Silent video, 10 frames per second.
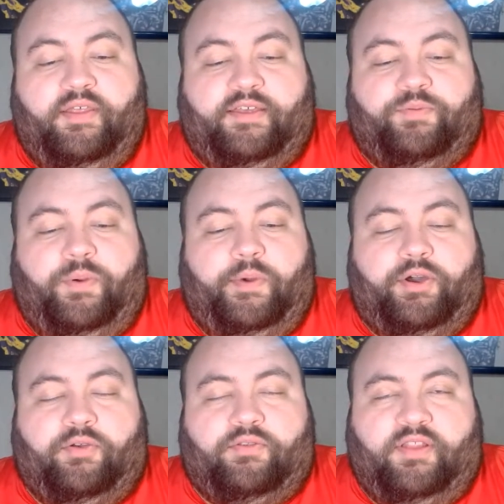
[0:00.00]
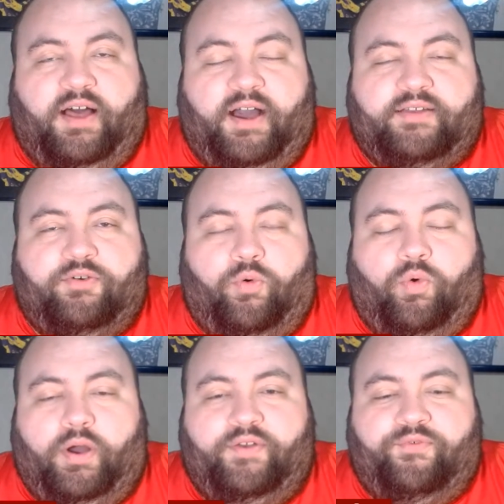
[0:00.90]
That's promo code
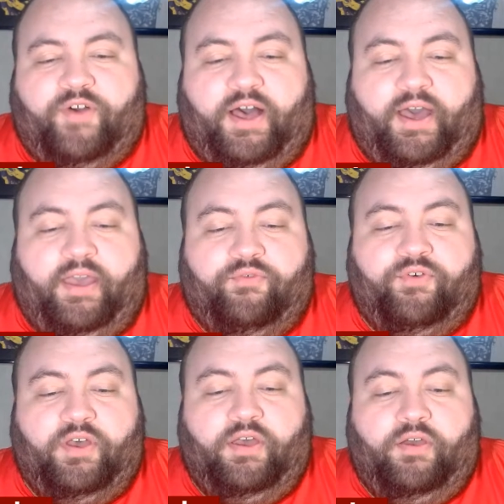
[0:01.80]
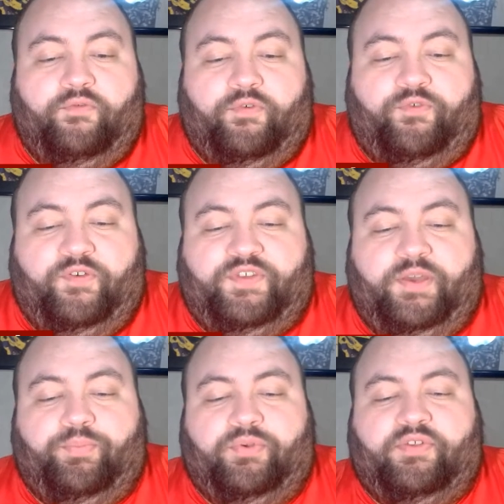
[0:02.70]
LOCKED15 for
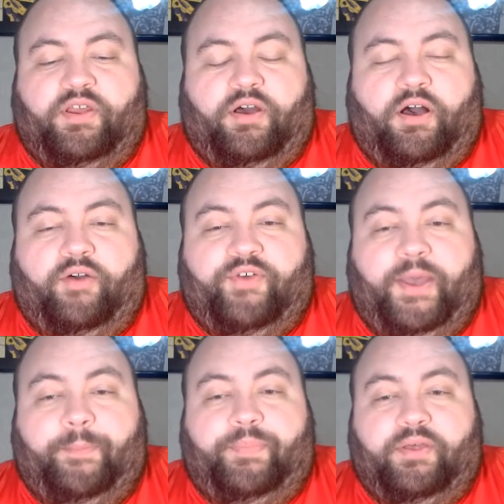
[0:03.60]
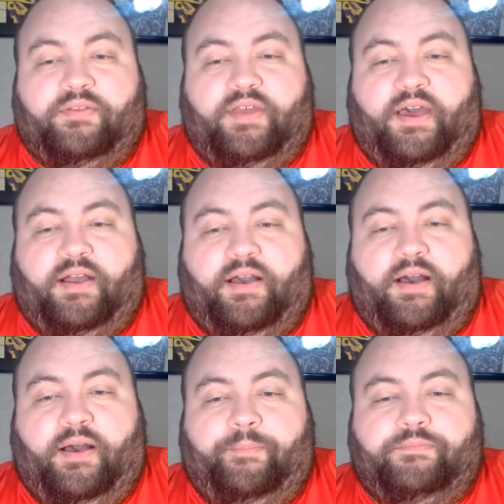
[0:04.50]
15% off at
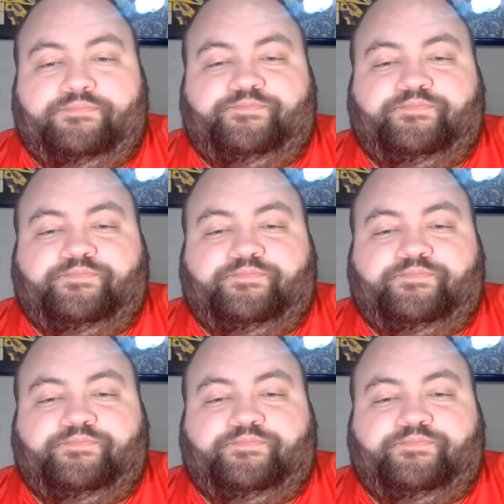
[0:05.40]
built.com.